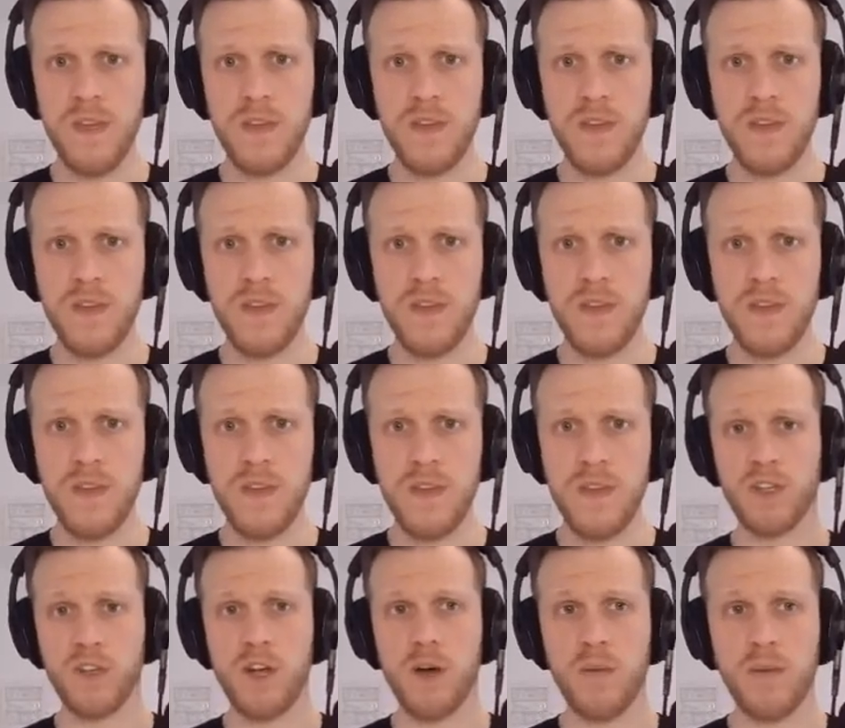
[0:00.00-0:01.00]
So it's
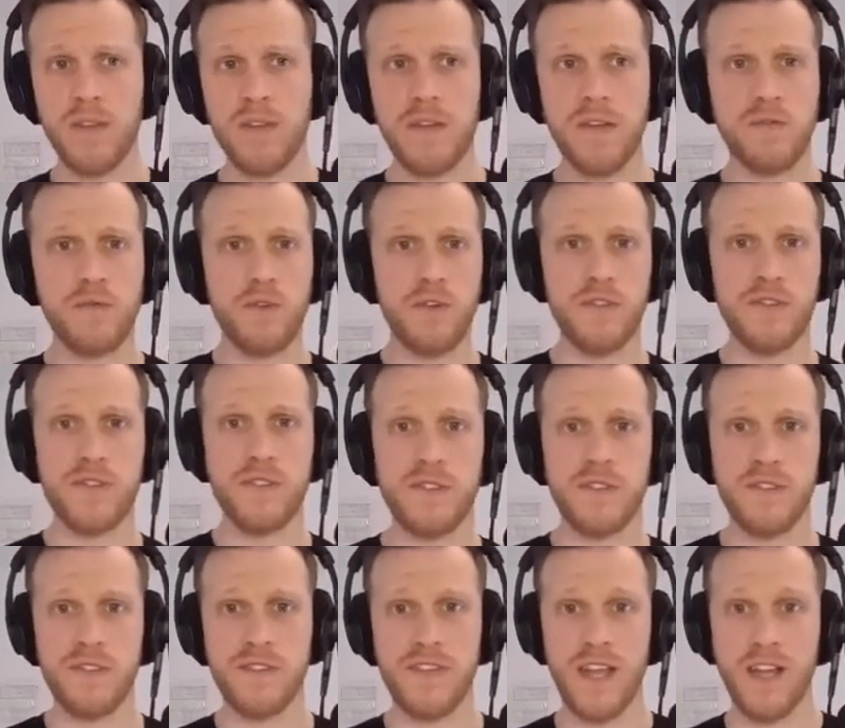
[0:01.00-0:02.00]
quite common that, for instance,
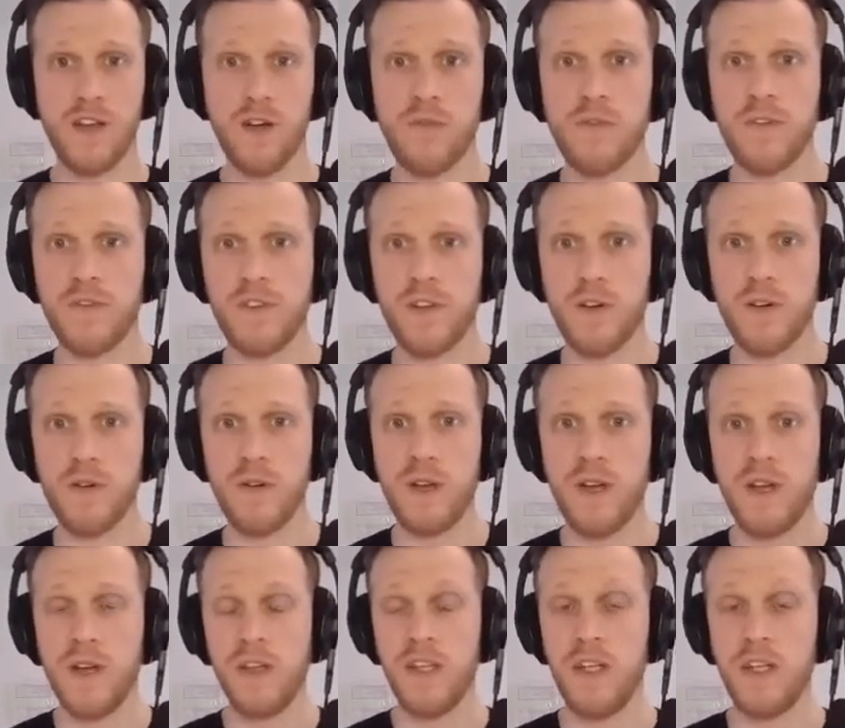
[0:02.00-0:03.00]
on Stack Overflow,
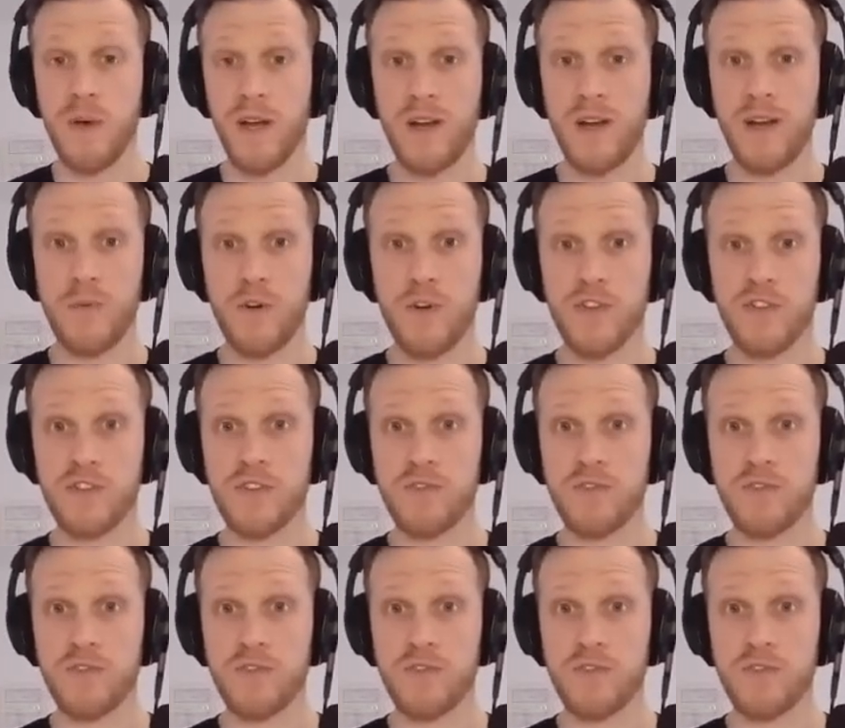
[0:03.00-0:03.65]
developers